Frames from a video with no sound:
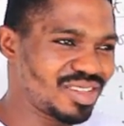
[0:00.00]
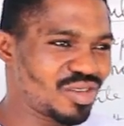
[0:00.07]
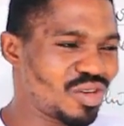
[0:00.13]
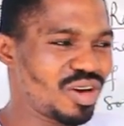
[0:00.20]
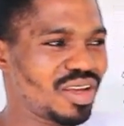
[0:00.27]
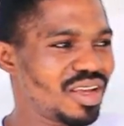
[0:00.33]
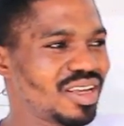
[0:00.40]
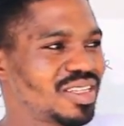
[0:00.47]

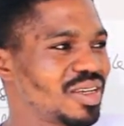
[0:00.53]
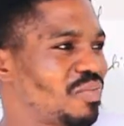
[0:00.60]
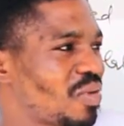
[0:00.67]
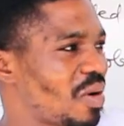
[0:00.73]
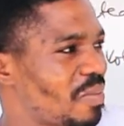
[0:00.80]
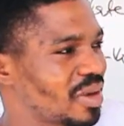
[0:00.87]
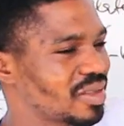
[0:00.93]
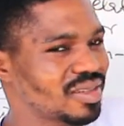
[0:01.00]
colligative
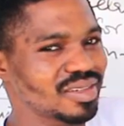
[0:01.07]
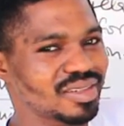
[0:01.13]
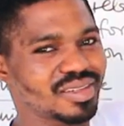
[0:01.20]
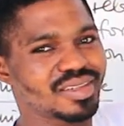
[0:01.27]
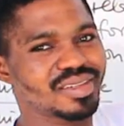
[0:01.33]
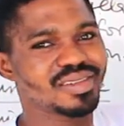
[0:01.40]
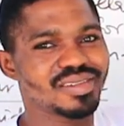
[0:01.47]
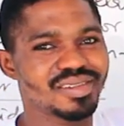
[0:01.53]

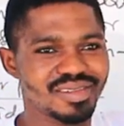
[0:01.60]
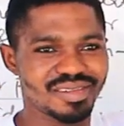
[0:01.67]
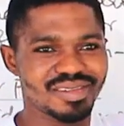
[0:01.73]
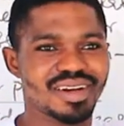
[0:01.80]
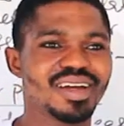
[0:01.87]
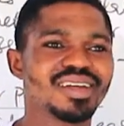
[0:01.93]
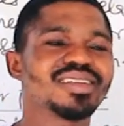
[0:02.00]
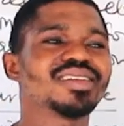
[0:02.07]
properties,
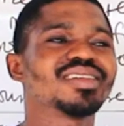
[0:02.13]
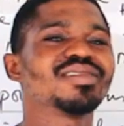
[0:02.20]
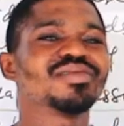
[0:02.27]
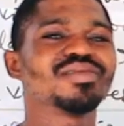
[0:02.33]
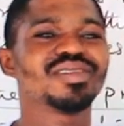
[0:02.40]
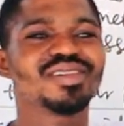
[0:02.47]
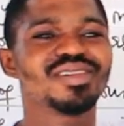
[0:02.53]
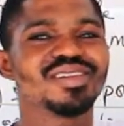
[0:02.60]
right?
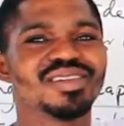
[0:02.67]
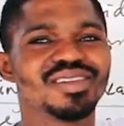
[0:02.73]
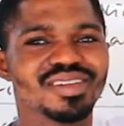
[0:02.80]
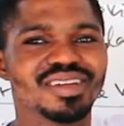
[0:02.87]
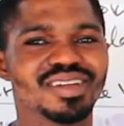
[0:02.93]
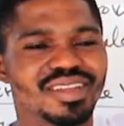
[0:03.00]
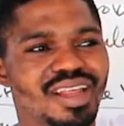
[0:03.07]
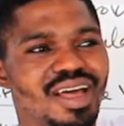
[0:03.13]

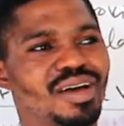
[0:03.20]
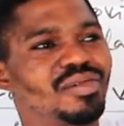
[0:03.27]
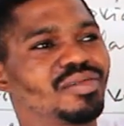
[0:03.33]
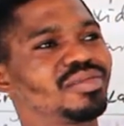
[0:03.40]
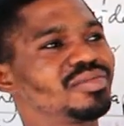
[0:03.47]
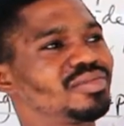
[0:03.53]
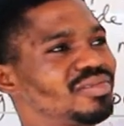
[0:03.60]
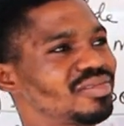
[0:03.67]

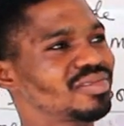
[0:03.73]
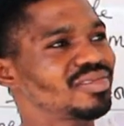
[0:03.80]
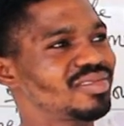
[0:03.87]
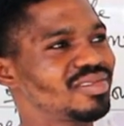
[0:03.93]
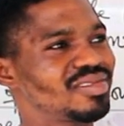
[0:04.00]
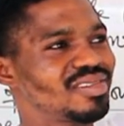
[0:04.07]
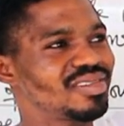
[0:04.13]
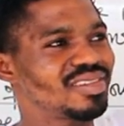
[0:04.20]
Now,
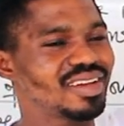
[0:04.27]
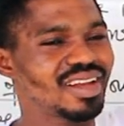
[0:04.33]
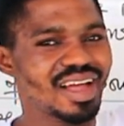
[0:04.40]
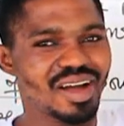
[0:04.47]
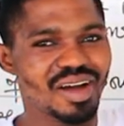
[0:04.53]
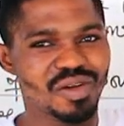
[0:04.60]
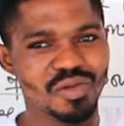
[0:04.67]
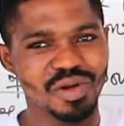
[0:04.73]

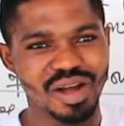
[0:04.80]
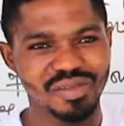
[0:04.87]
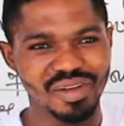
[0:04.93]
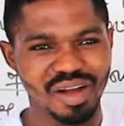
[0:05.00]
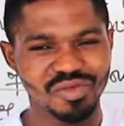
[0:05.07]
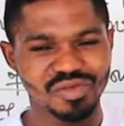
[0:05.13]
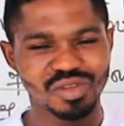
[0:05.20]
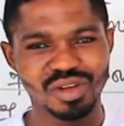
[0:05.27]

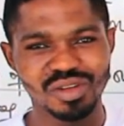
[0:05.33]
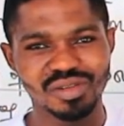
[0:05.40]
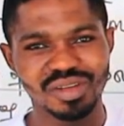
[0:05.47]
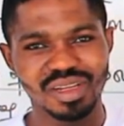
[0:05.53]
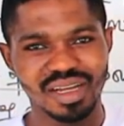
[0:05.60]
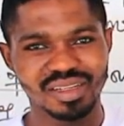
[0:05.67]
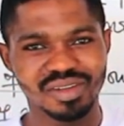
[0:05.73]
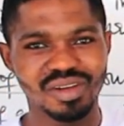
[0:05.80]
I've told you
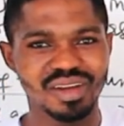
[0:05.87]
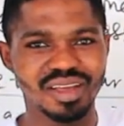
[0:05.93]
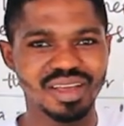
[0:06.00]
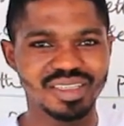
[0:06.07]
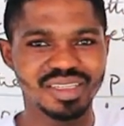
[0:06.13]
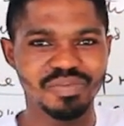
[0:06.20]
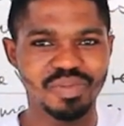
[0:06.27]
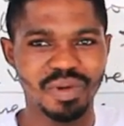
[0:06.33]
that
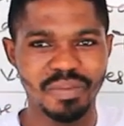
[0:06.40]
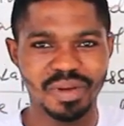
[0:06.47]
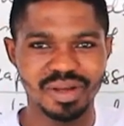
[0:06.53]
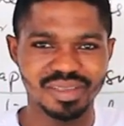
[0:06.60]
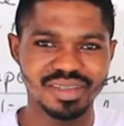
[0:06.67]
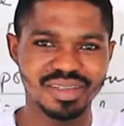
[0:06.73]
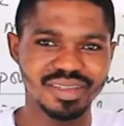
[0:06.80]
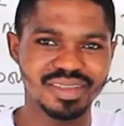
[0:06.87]
colligative
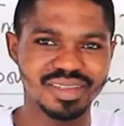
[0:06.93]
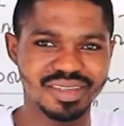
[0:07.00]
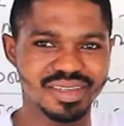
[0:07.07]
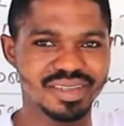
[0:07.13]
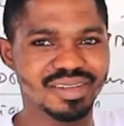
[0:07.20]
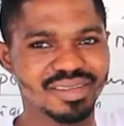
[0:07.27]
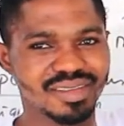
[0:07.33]
properties,